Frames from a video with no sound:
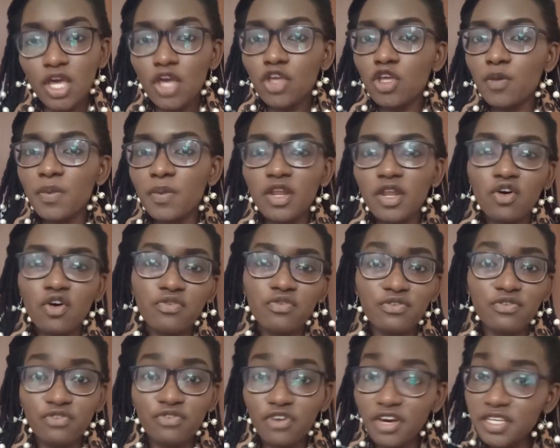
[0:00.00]
You're better off
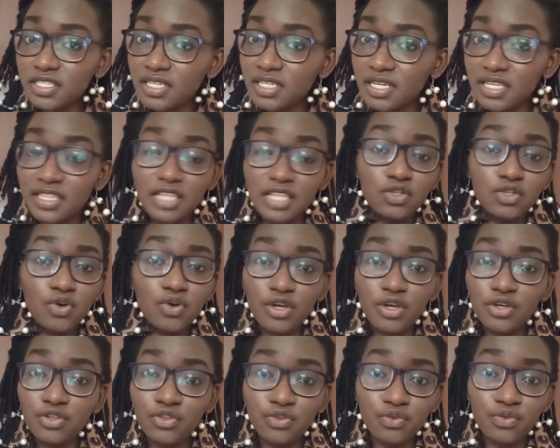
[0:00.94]
avoiding it than
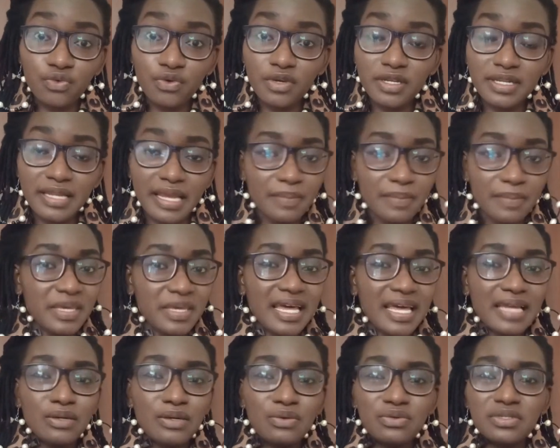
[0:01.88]
going through it like me
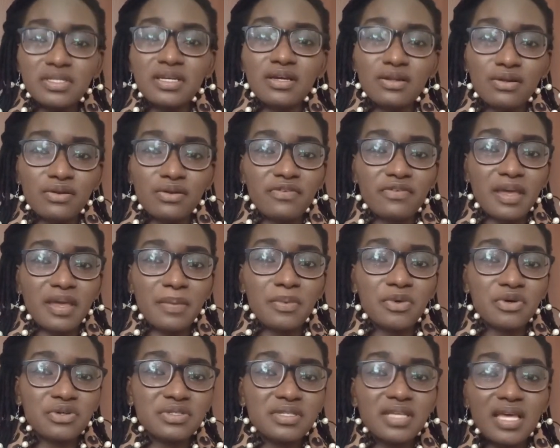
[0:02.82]
and losing a lot of hair,
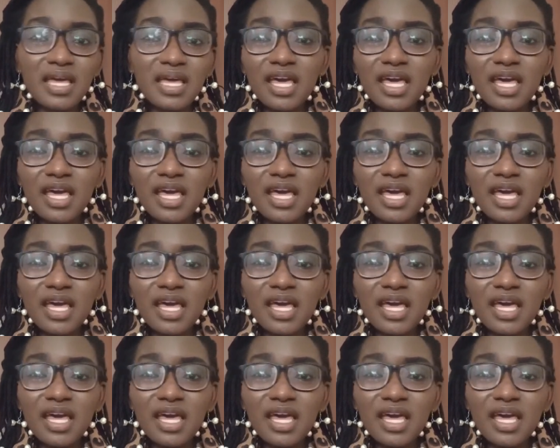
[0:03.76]
because